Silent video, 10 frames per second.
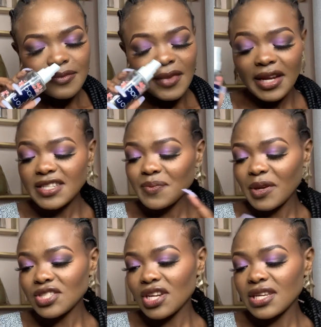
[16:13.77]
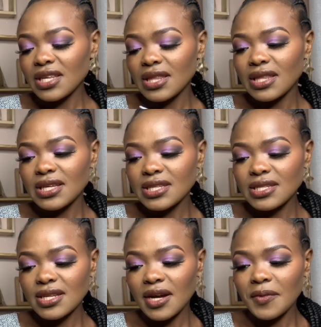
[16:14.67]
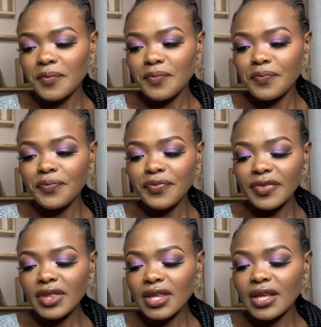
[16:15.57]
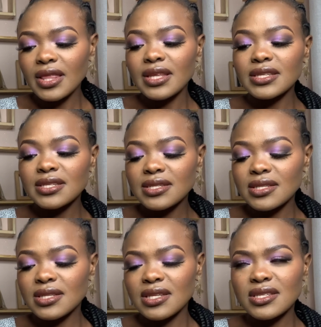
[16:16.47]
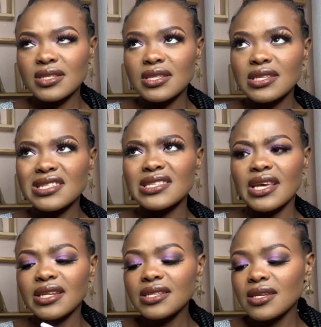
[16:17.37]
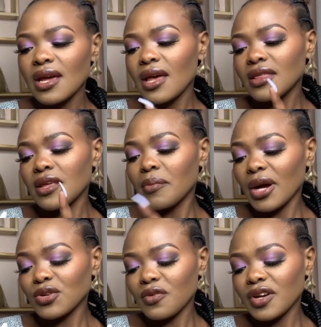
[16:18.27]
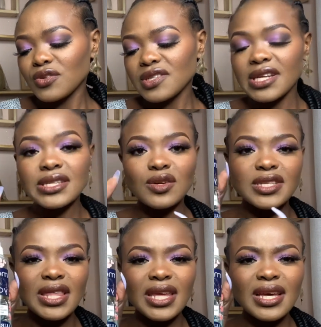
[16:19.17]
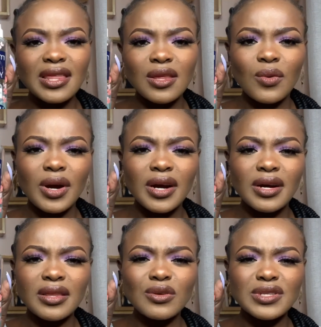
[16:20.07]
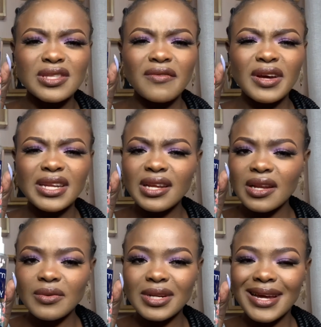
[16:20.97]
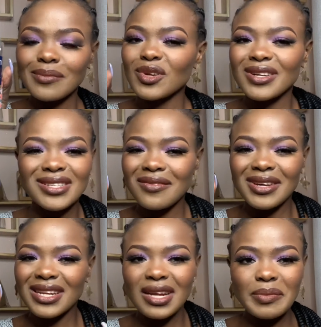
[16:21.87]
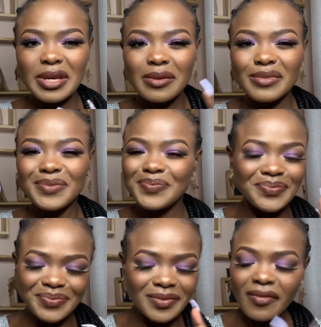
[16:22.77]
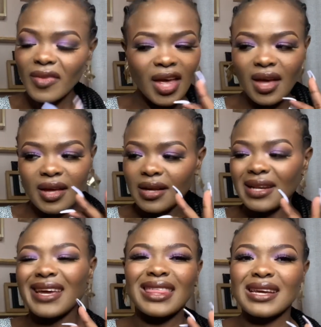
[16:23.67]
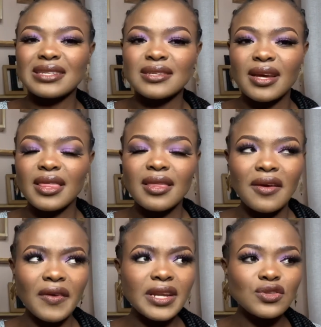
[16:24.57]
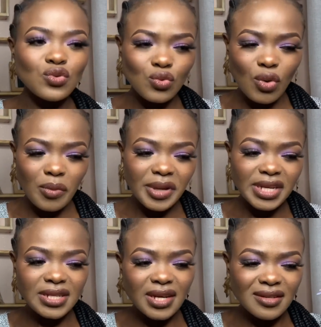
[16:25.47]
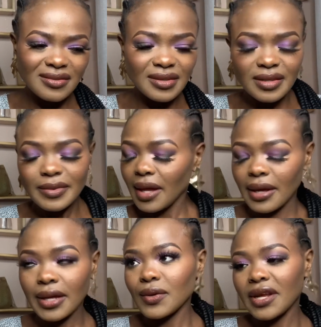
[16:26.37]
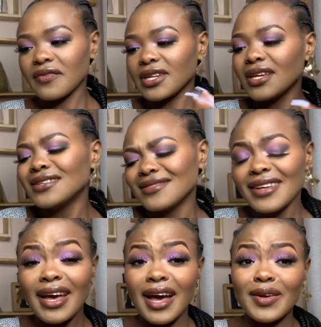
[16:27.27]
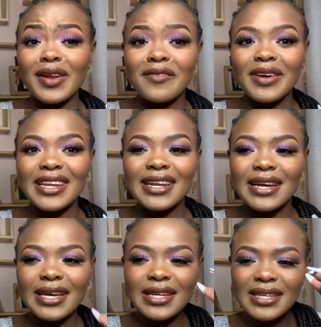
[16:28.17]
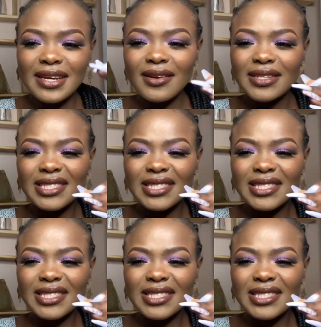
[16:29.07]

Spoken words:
and especially this scent, the Mud Over You scent, because I think there was the vanilla one. I'm not a vanilla babe like that. I find it too warm, and I don't like vanilla. In